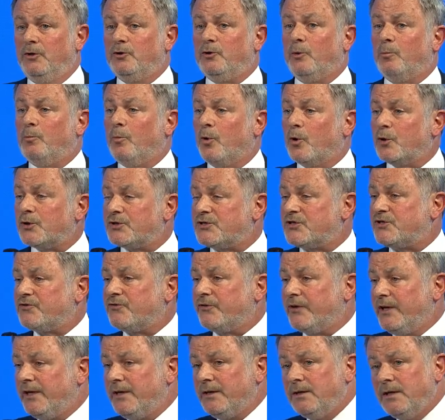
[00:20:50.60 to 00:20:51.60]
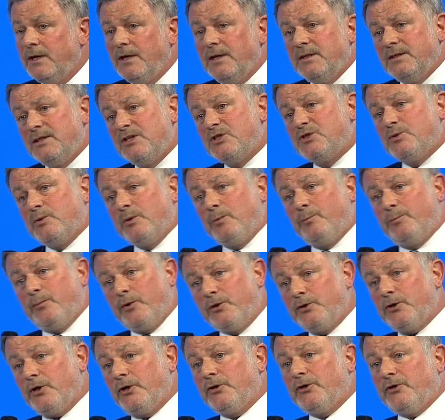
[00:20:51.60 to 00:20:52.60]
the more strain this will
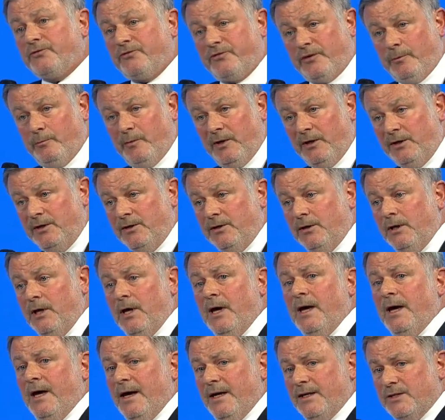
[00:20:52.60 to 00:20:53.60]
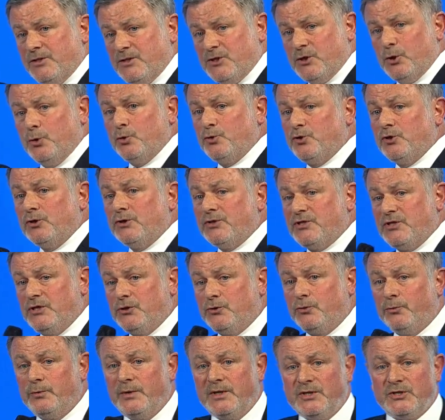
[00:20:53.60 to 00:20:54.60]
put on her familial and social
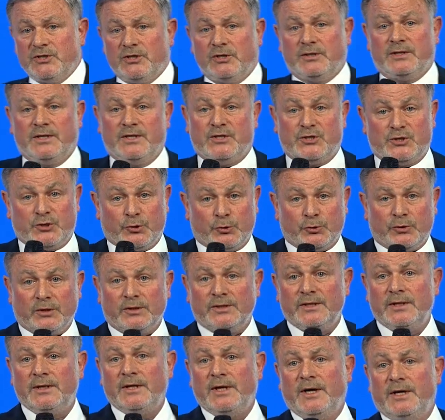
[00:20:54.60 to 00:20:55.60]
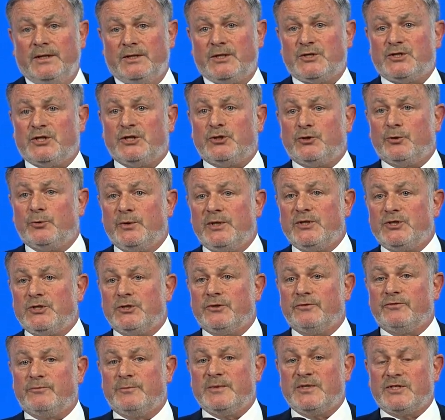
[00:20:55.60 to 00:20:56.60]
situation, and certainly the
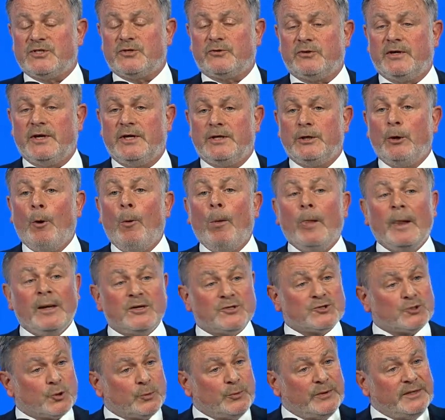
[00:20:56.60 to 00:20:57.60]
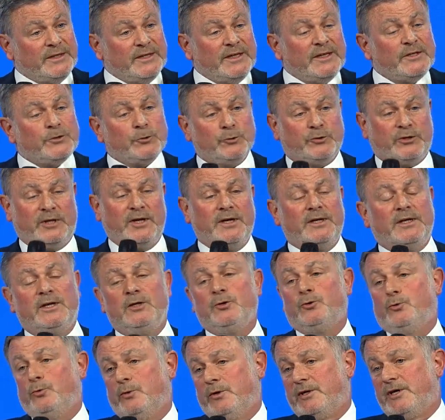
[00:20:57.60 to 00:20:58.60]
situation of Mr. K. So we need to take
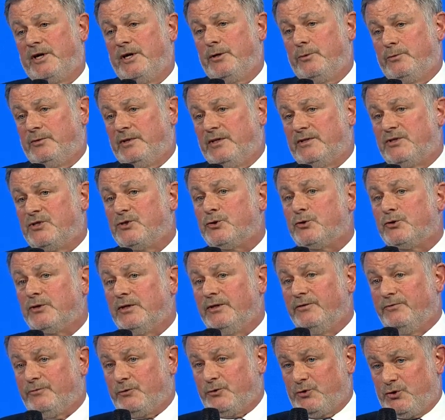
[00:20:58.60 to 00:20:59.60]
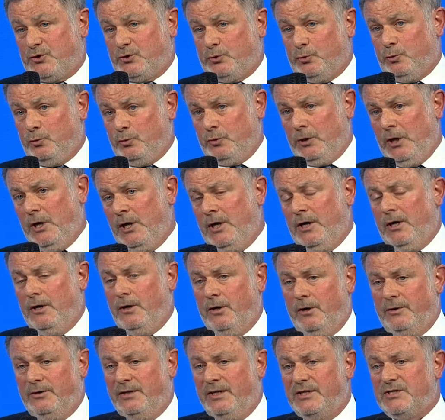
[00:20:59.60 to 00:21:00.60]
into account that certainly for so,
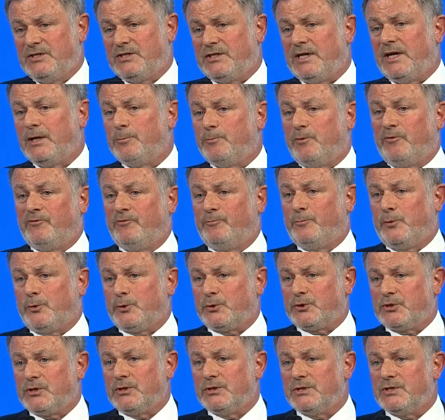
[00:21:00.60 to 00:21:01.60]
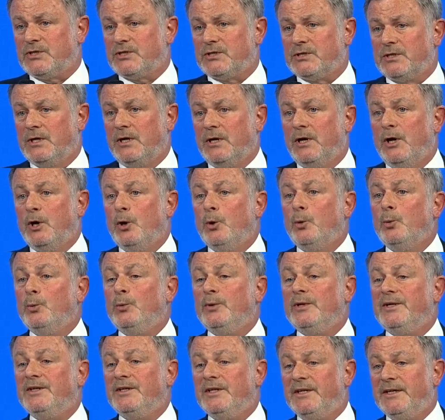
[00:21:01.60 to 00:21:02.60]
uh, this type of persons,
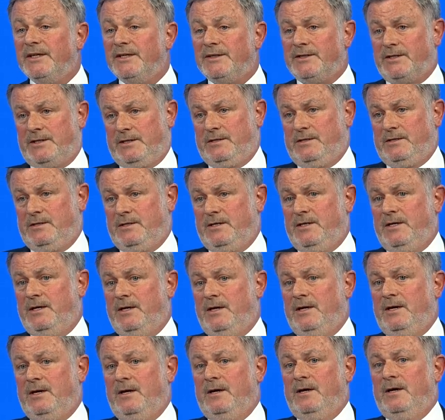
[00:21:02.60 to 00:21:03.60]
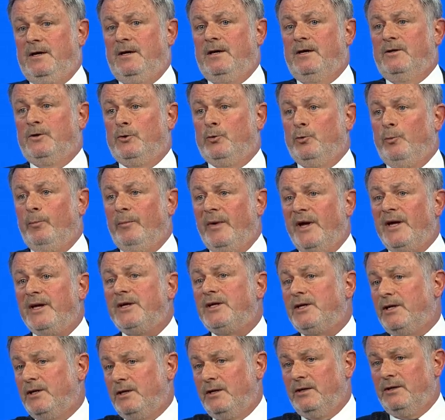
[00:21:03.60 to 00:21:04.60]
we need to
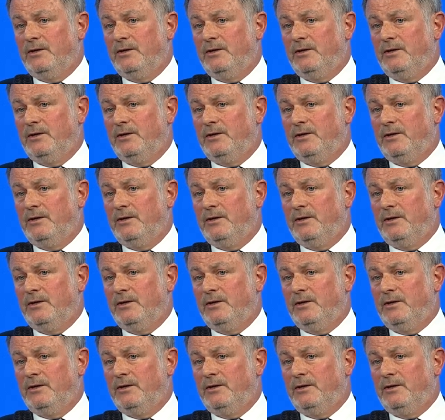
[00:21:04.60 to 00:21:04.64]
make